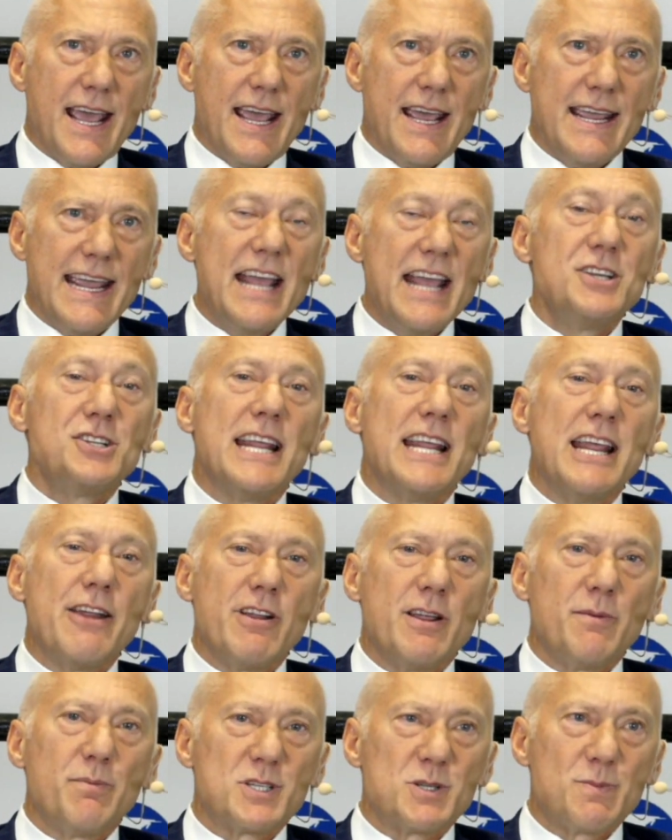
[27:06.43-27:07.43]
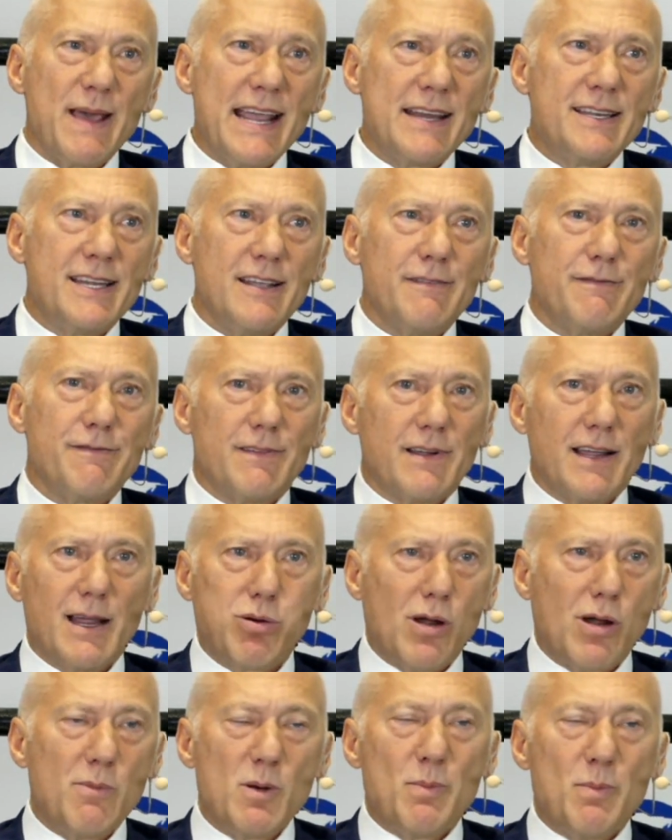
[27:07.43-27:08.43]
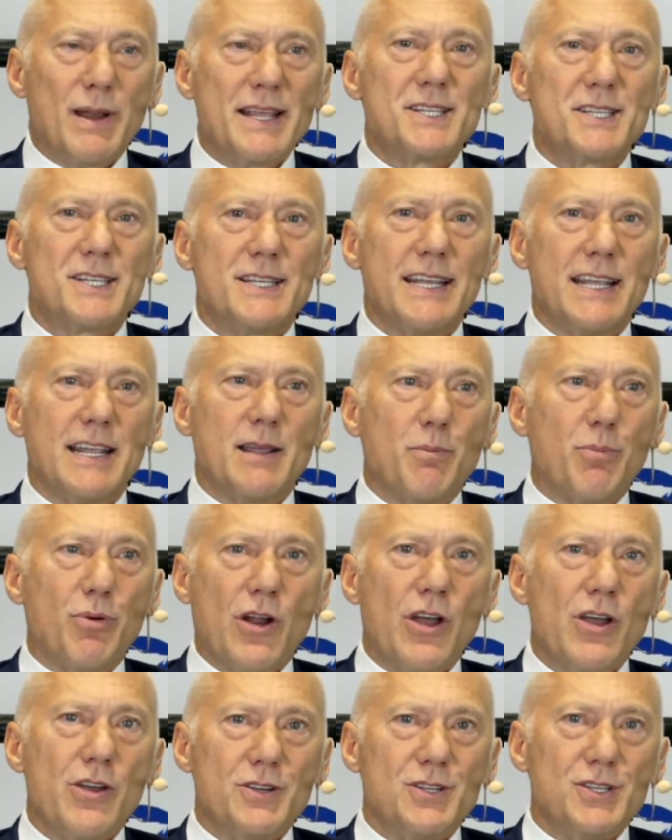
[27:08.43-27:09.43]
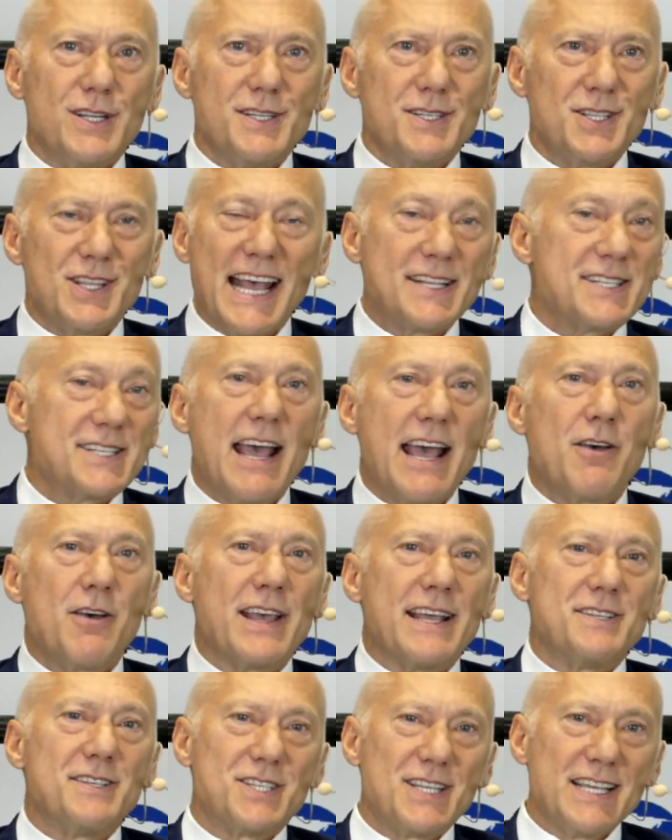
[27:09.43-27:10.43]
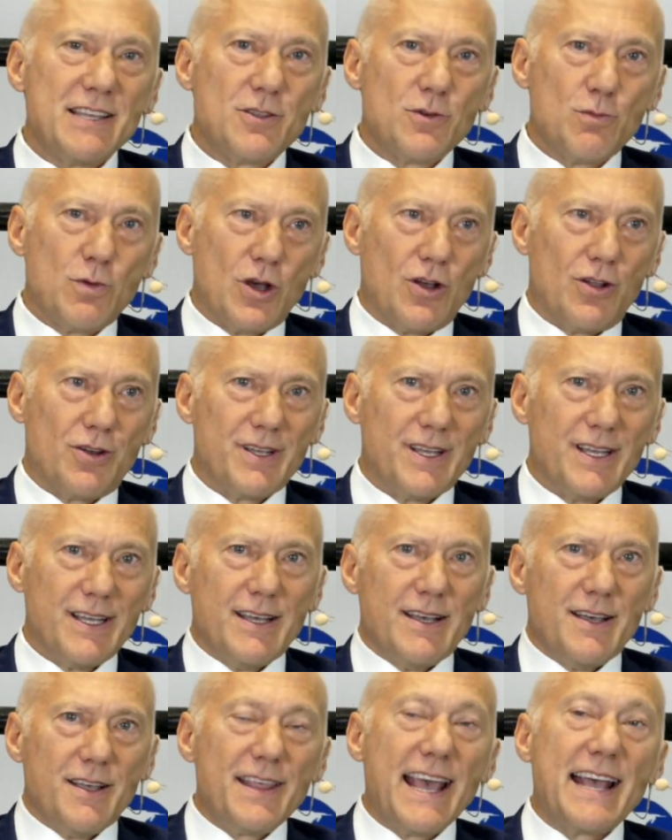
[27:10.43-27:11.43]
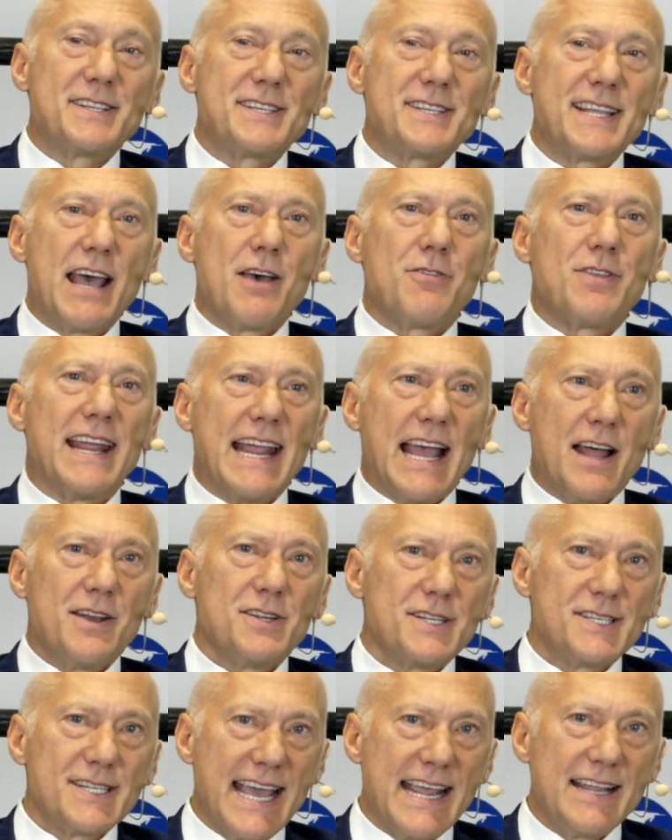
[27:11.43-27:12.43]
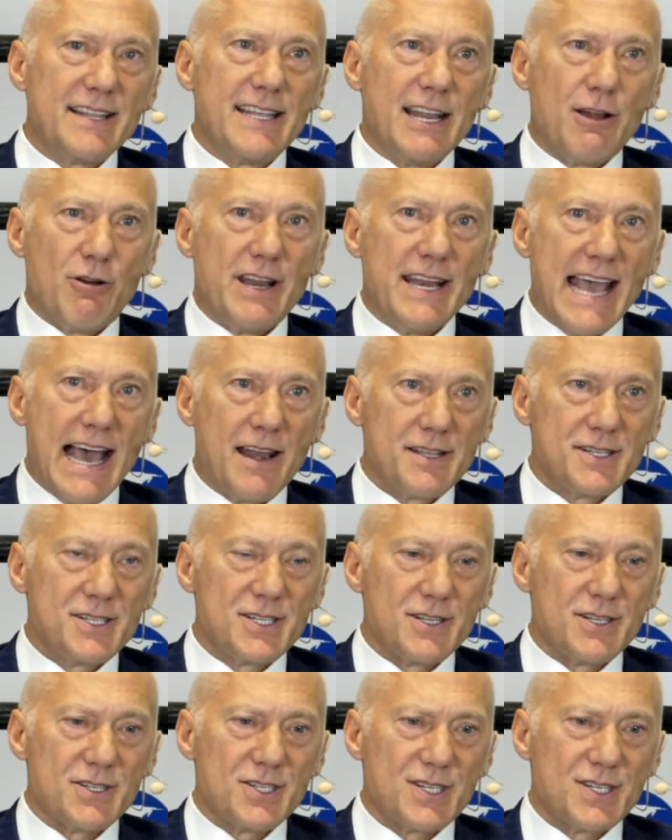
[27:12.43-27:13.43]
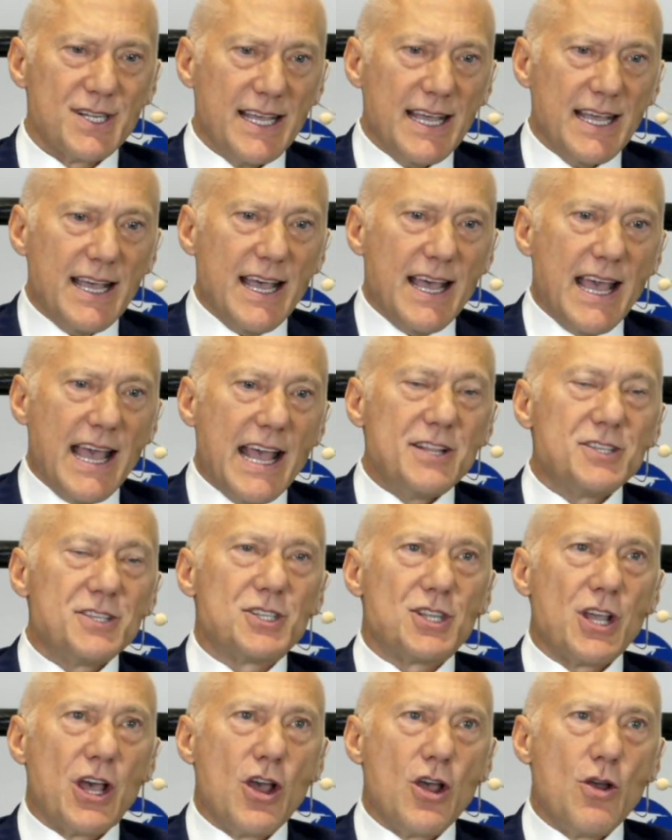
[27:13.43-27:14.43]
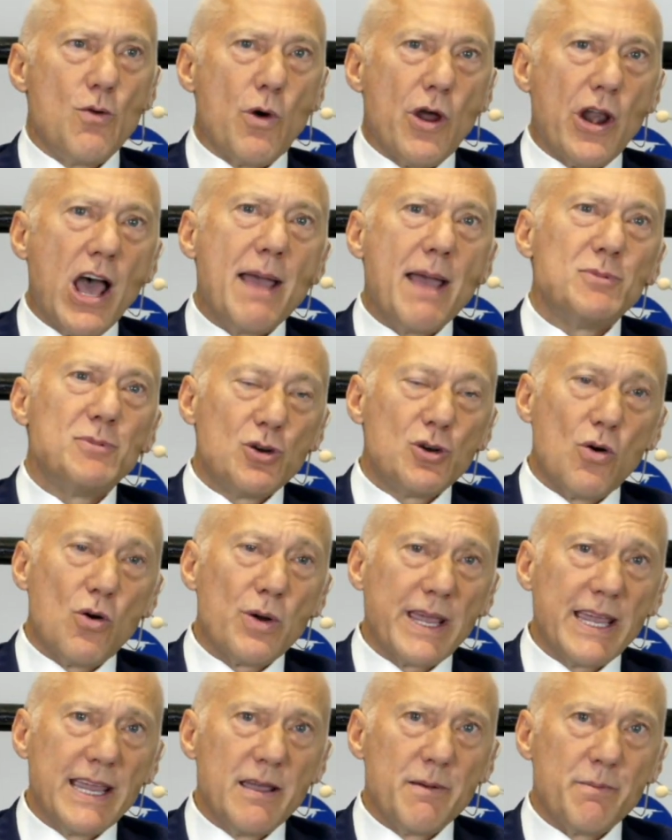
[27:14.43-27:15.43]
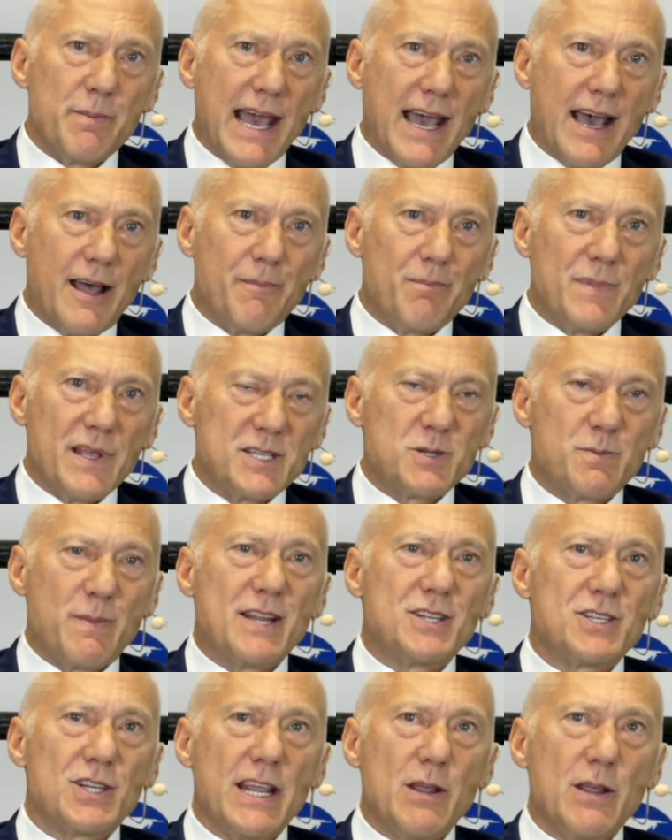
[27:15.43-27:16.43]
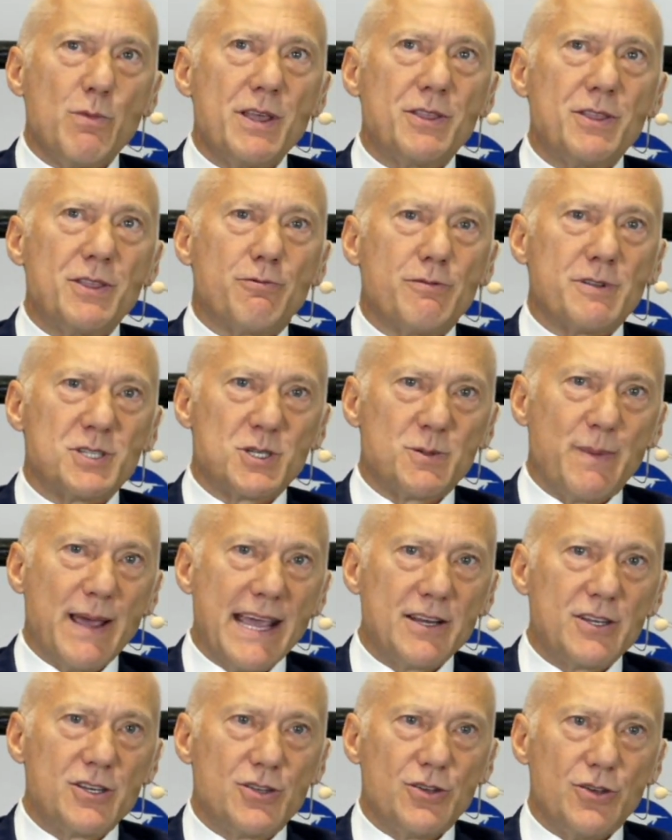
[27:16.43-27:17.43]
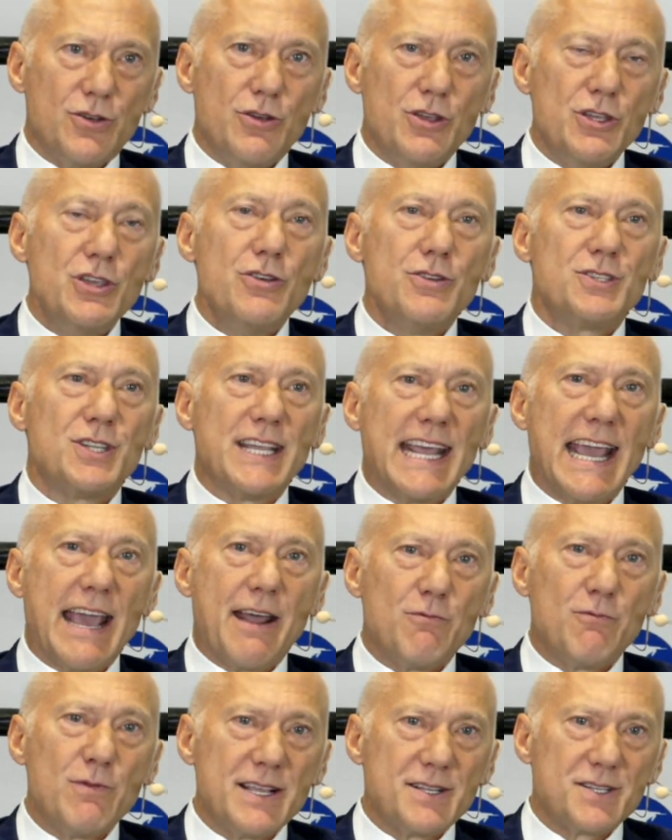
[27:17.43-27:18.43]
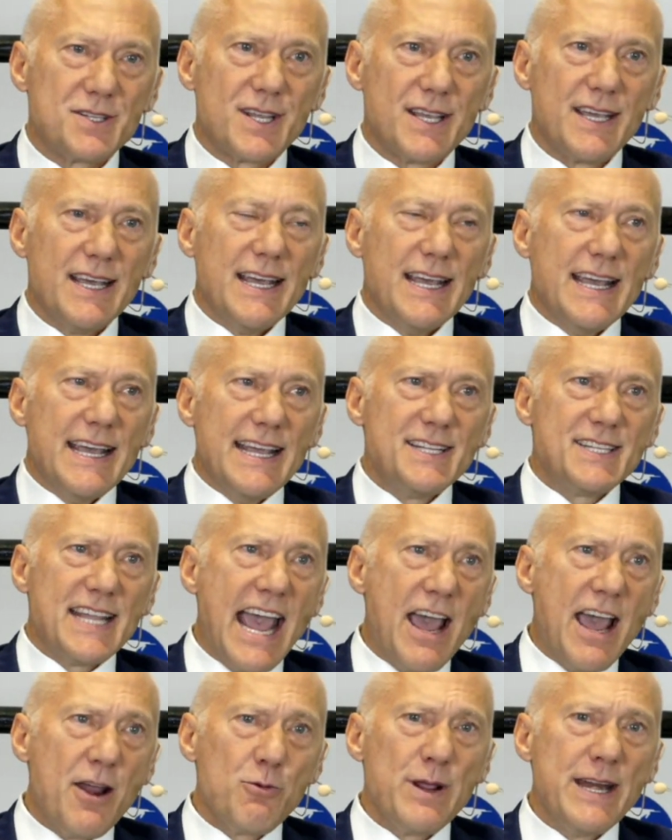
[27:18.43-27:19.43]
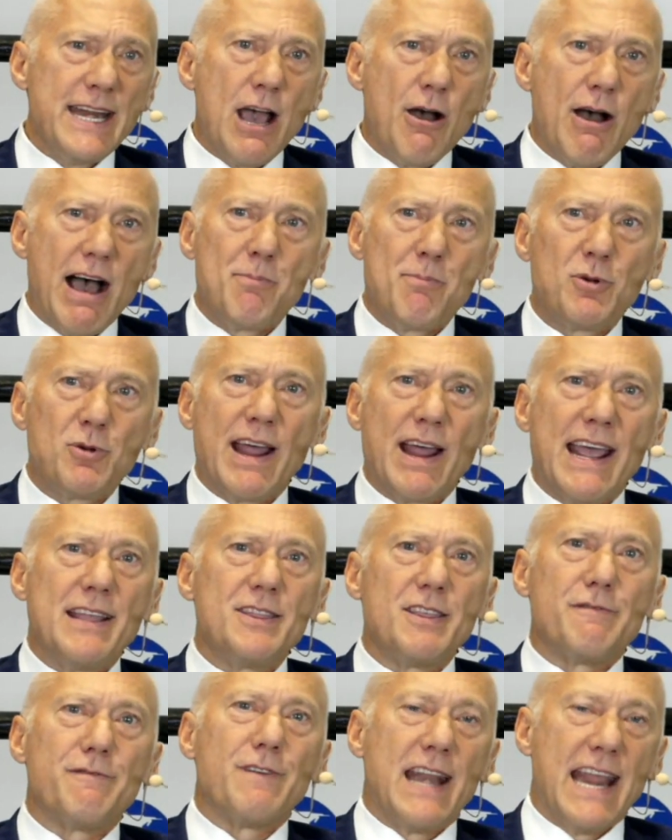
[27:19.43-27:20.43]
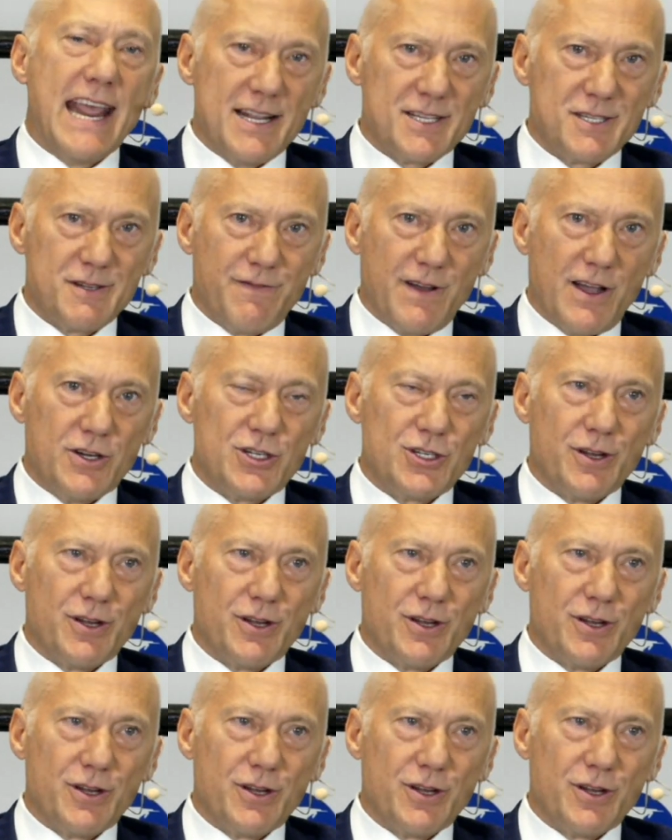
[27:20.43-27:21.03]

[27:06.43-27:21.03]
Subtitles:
engineering perspective, a probabilistic approach is that's how they see the world. That's how they undertake their analysis. And so what I'm talking about, especially with respect to using at risk, is how do we now upgrade the finance function?